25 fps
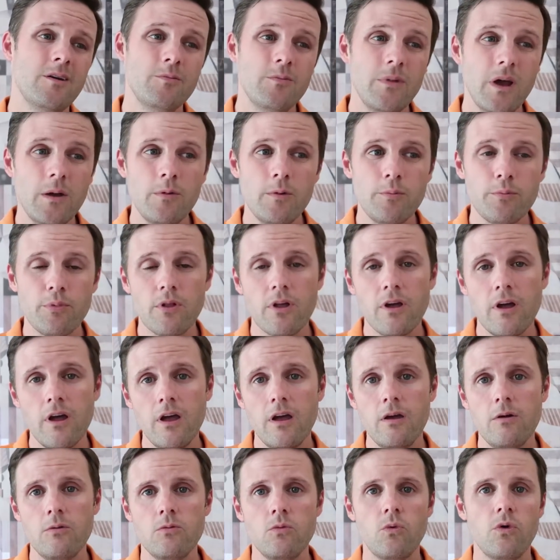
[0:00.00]
maybe
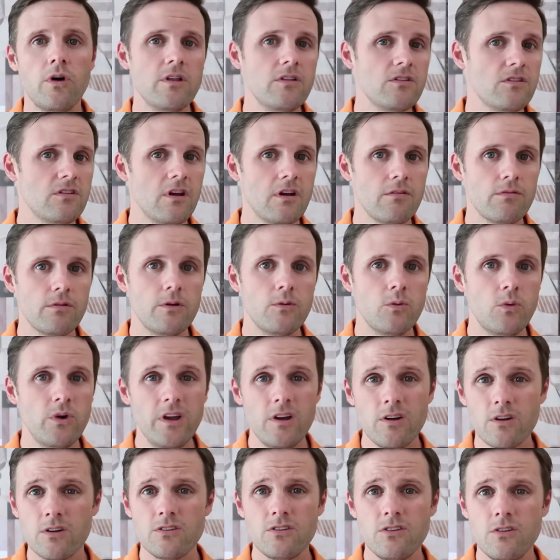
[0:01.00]
play once every
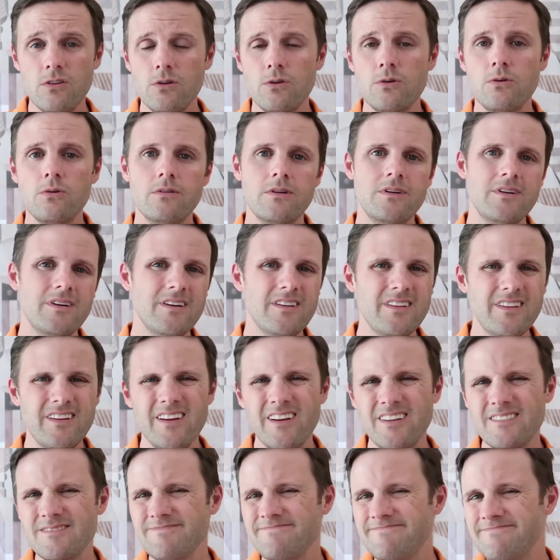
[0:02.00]
week or 2,
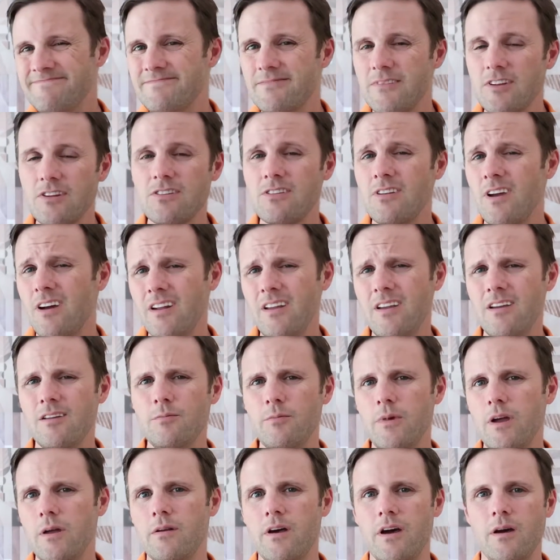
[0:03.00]
then
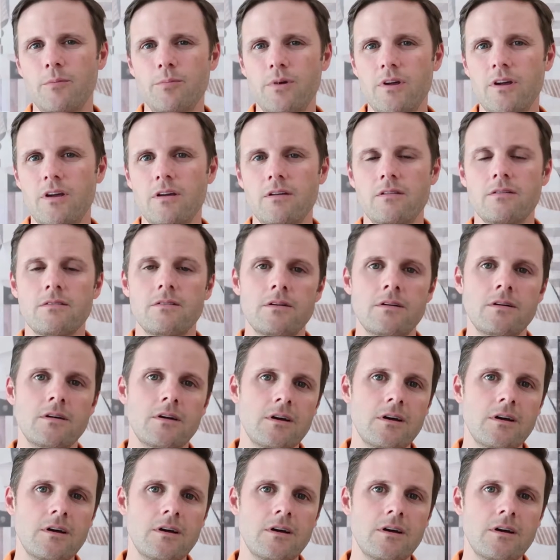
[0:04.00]
studying may not be,